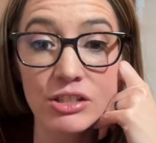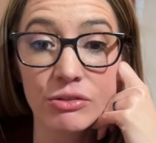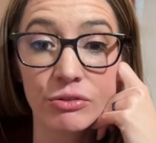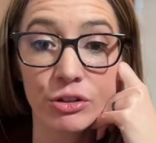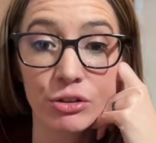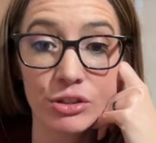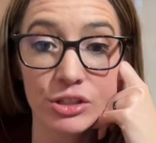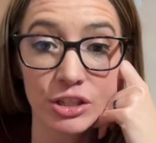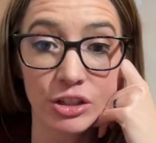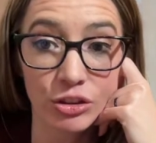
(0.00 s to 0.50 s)

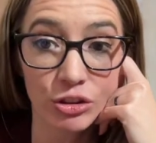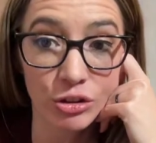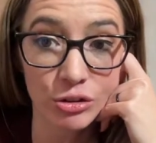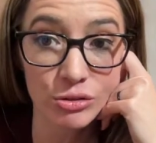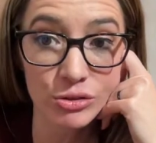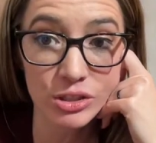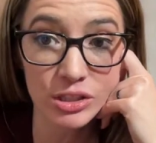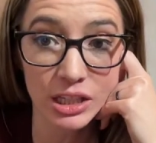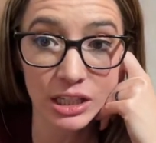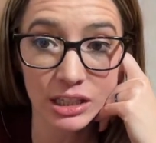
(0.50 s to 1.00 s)
Focus on
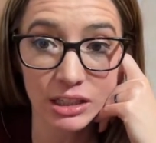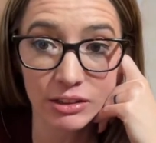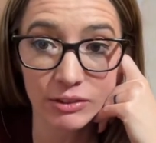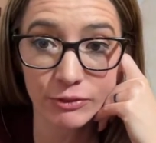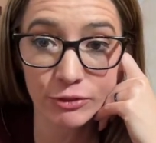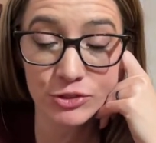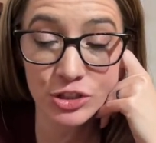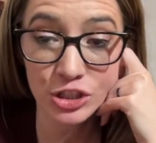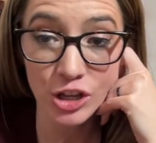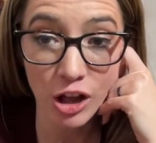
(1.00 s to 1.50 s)
those like
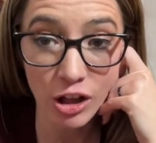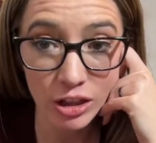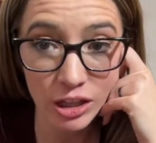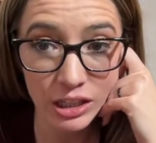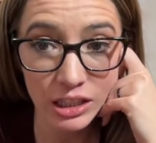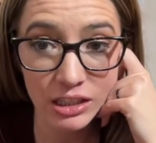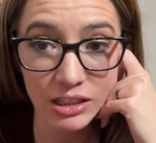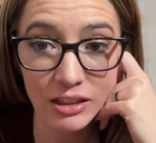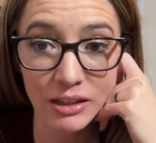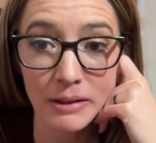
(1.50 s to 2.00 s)

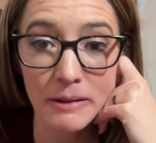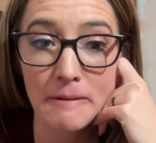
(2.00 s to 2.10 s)
solid,